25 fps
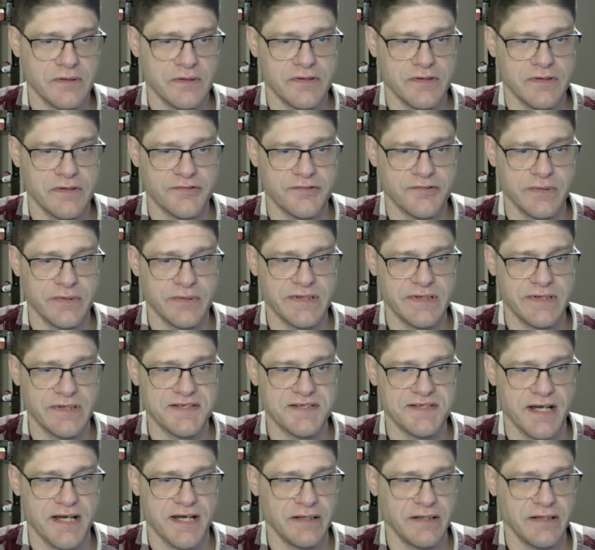So I
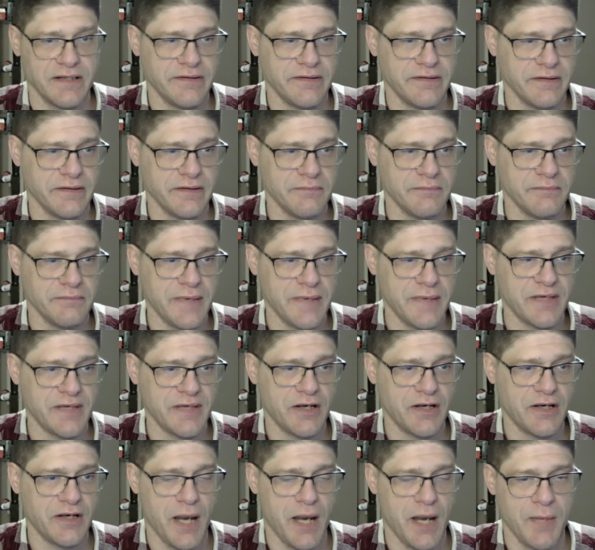decided to maybe
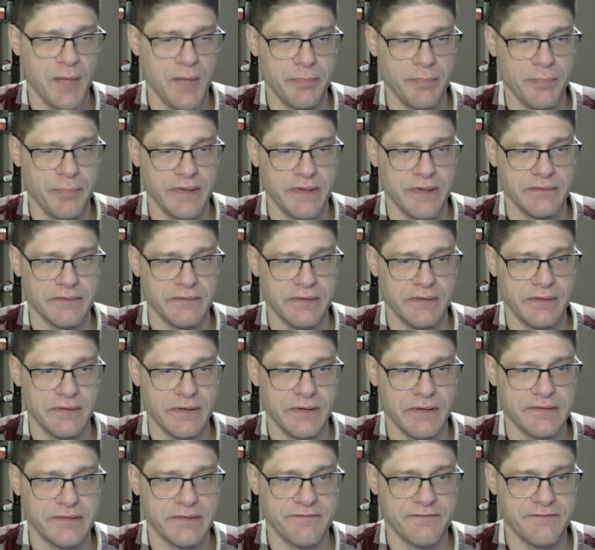come up and
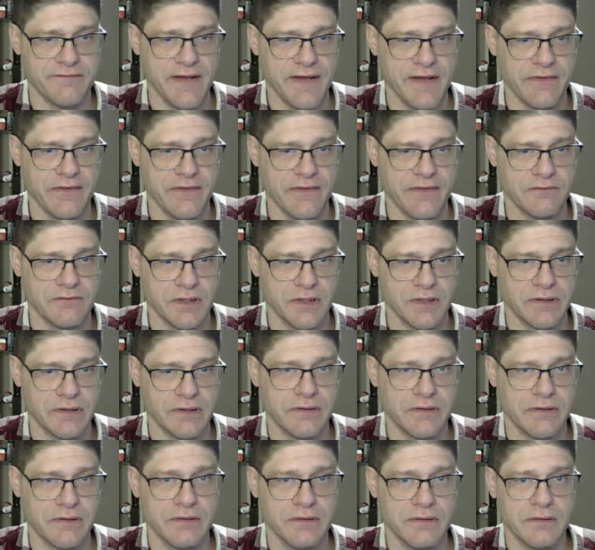defend the rook.
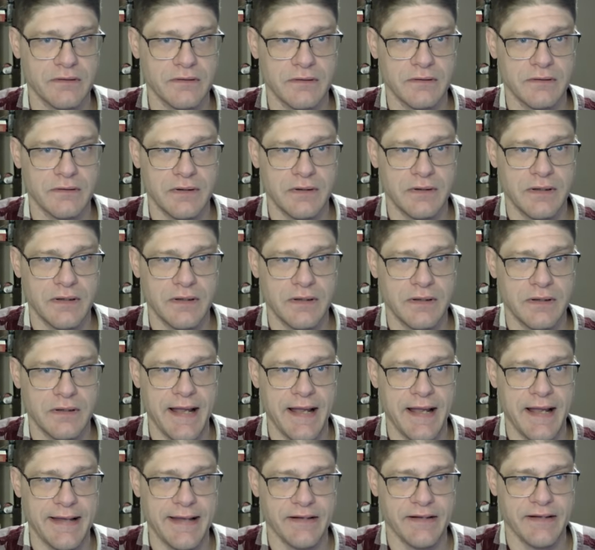
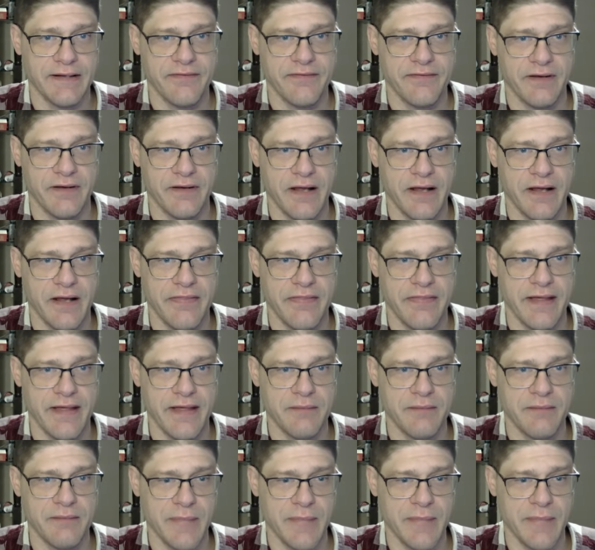And I thought
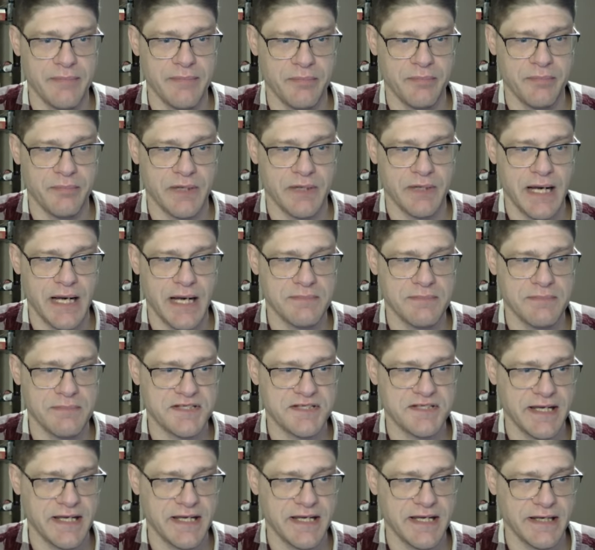that maybe perhaps
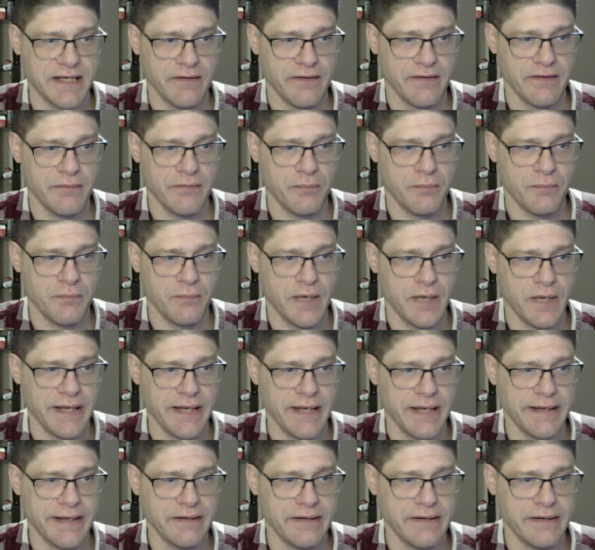getting
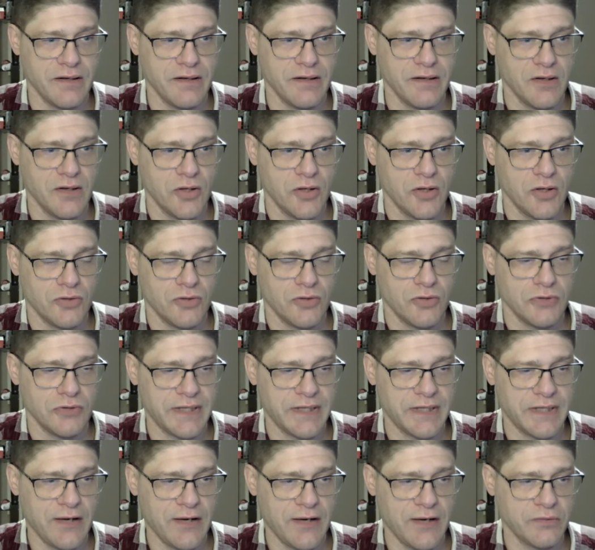my
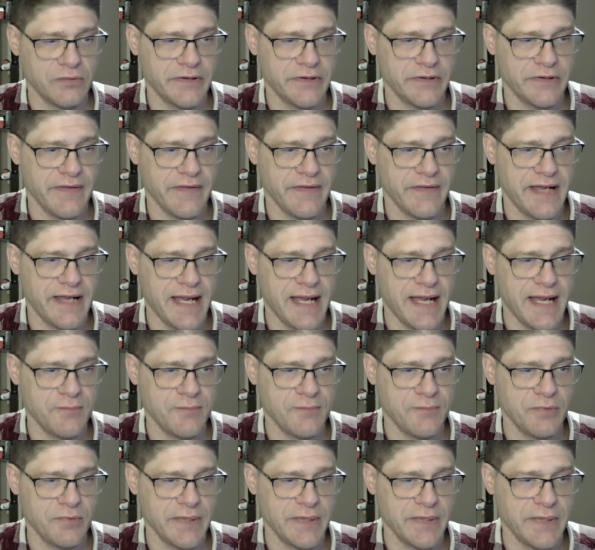rook out into the game
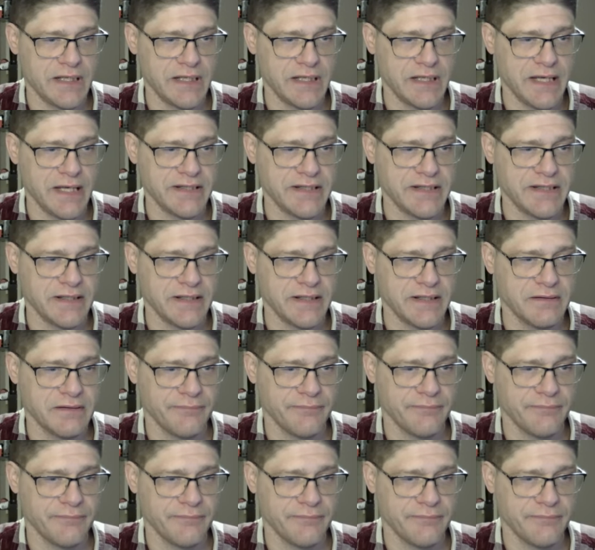would be an idea.